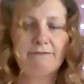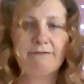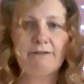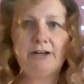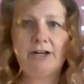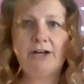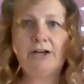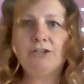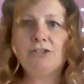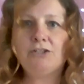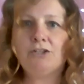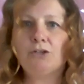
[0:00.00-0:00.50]

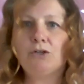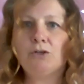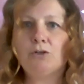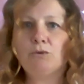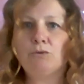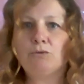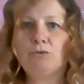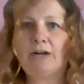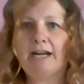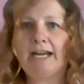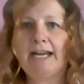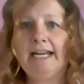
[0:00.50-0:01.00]
flowed a
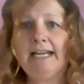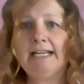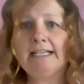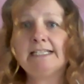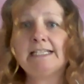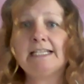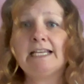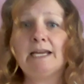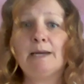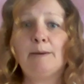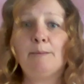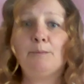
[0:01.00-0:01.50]

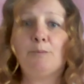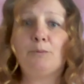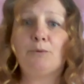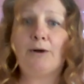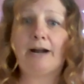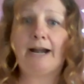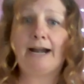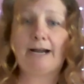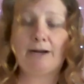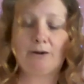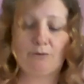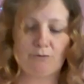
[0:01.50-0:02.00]
great
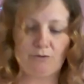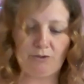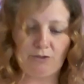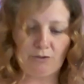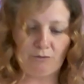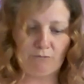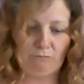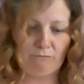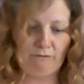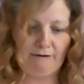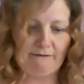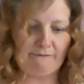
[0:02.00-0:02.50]
brown
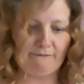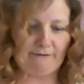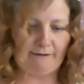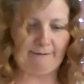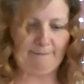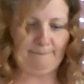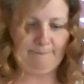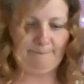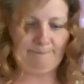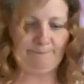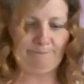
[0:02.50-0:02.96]
river.